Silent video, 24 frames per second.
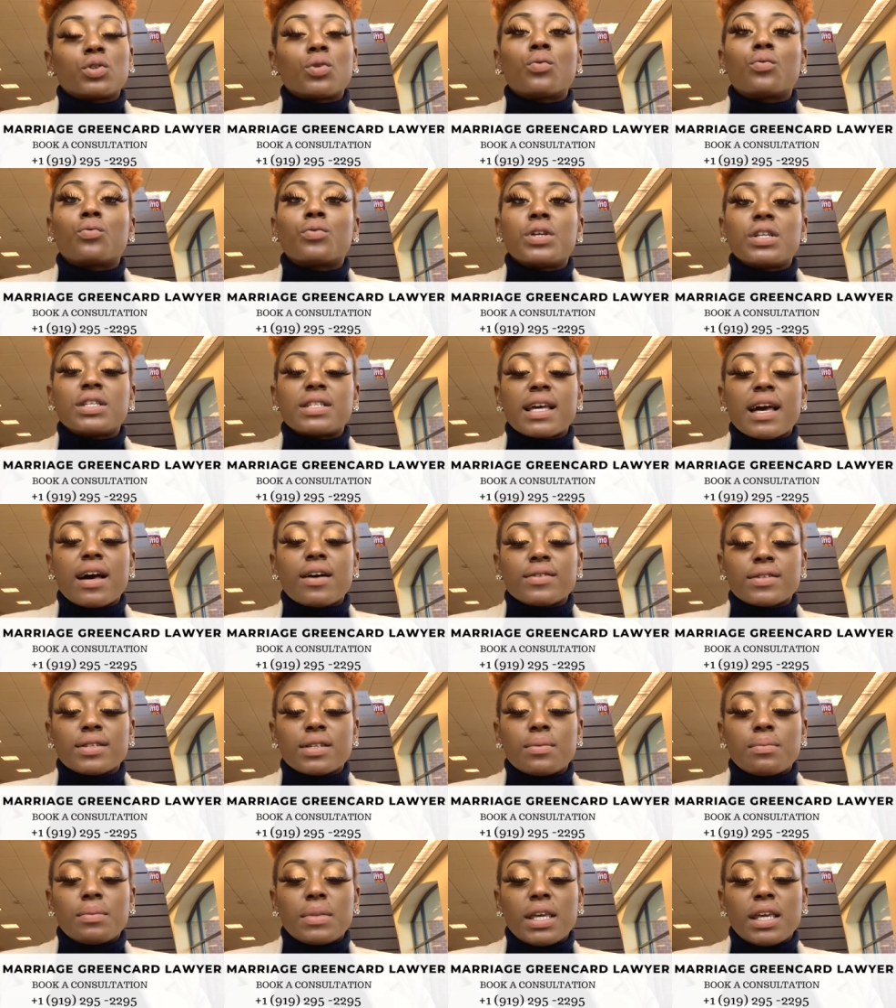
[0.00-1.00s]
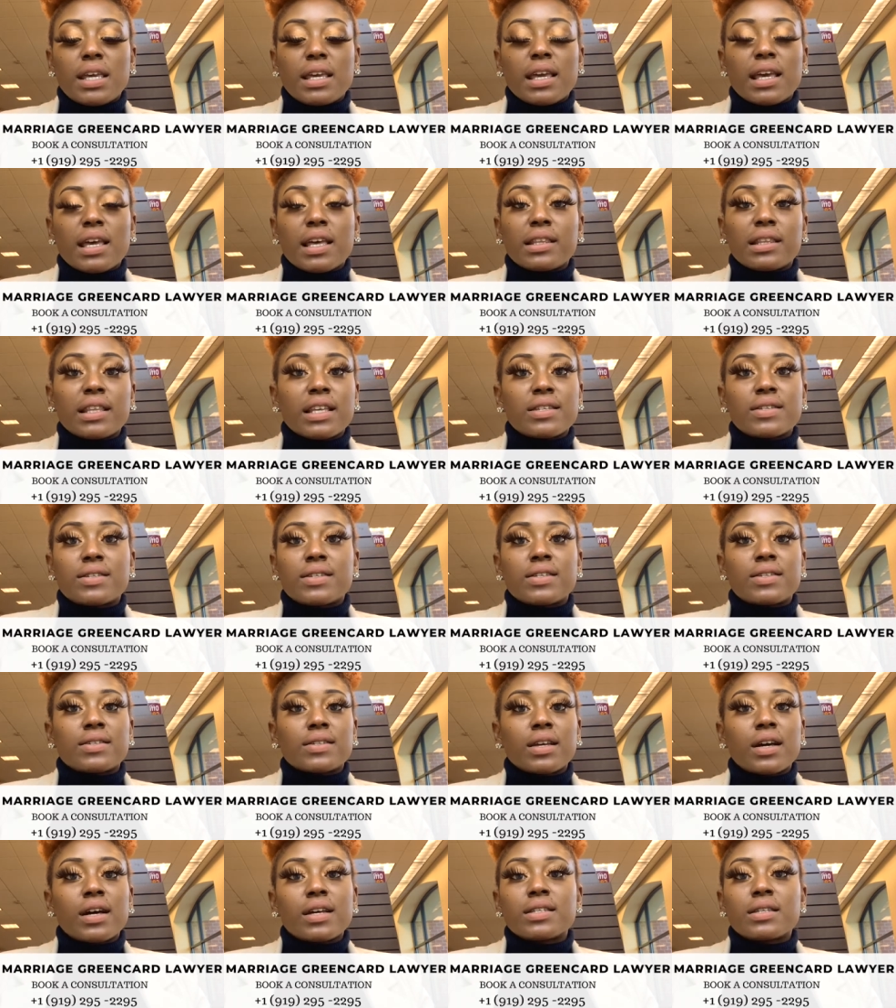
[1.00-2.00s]
reach out to me and let's
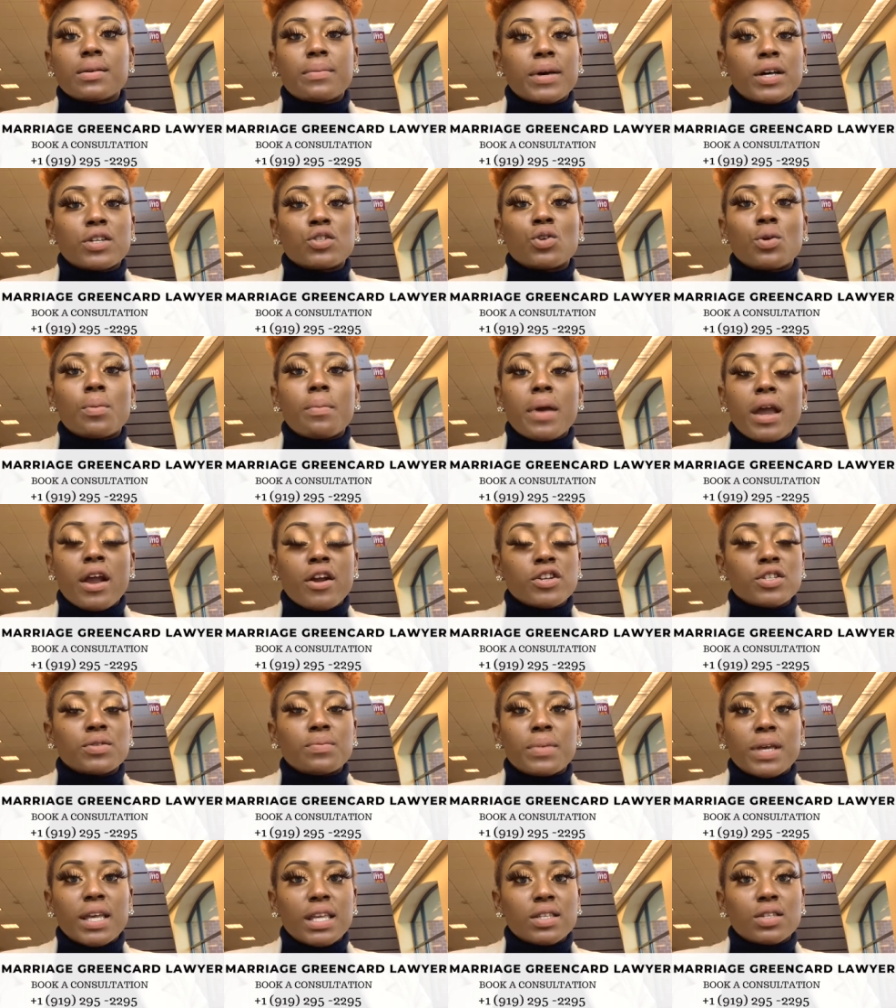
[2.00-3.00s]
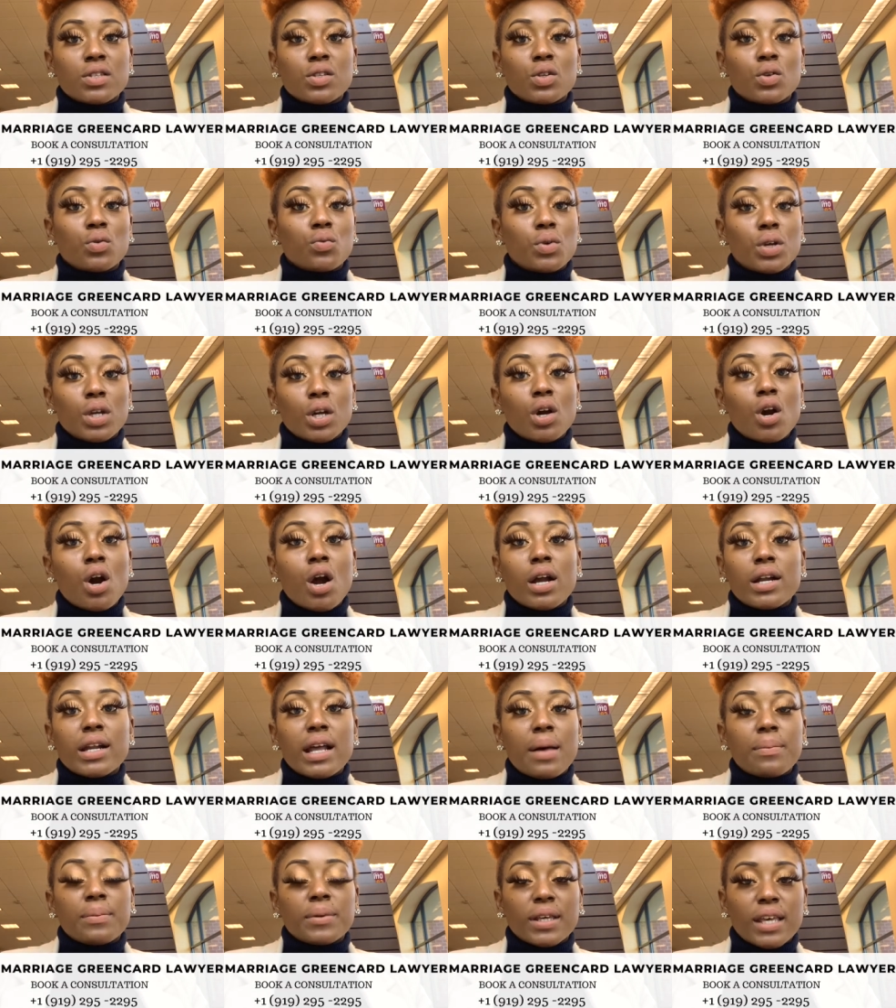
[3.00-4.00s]
discuss about your marriage-based green card
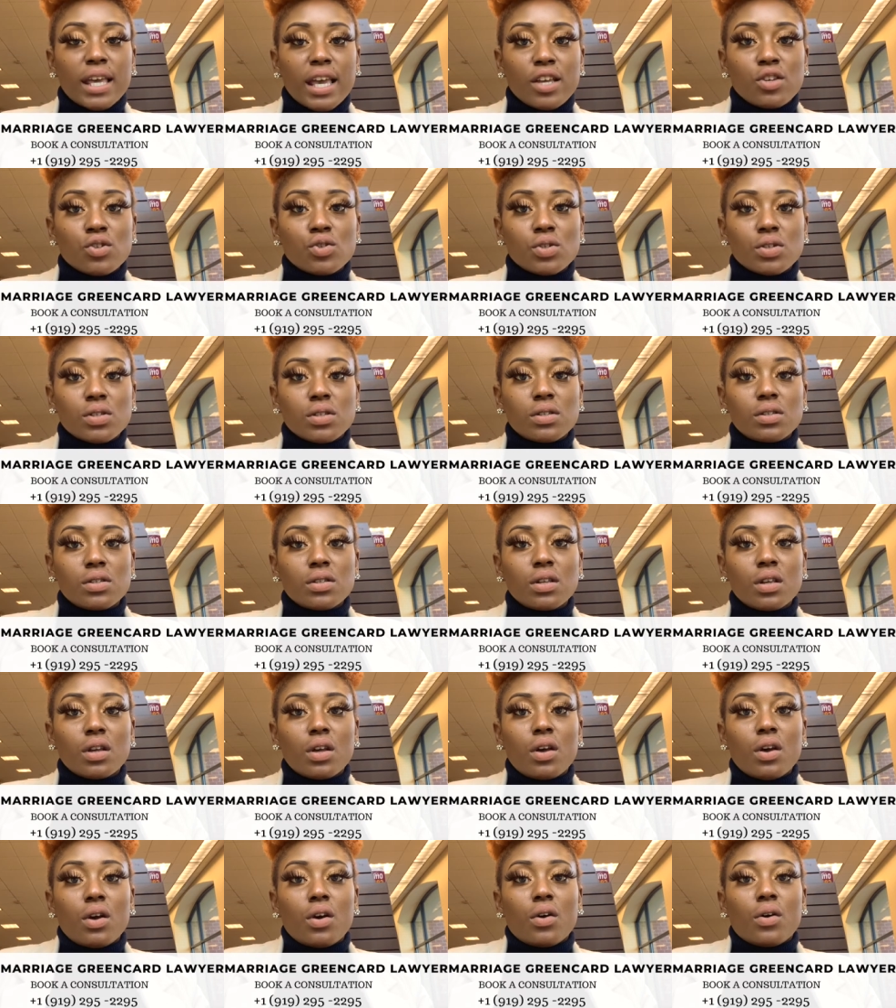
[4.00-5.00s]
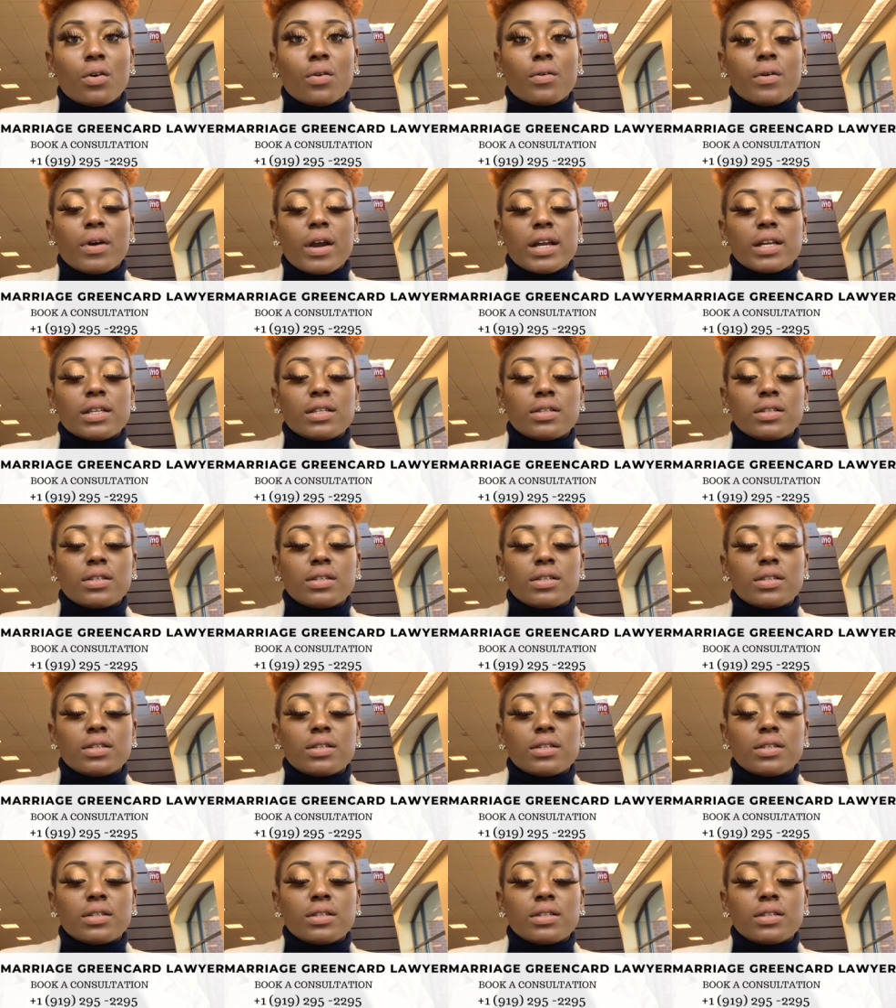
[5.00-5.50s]
application. All right.